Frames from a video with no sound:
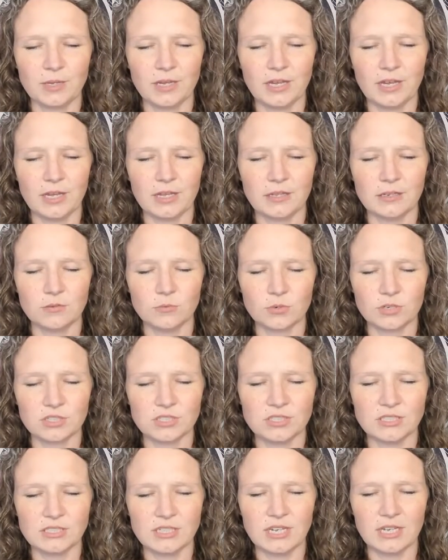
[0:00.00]
and we're
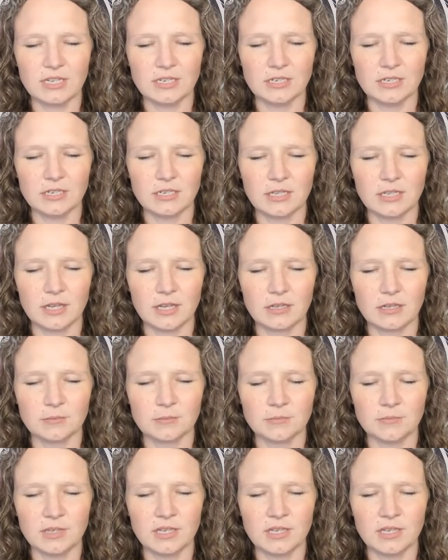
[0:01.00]
standing um,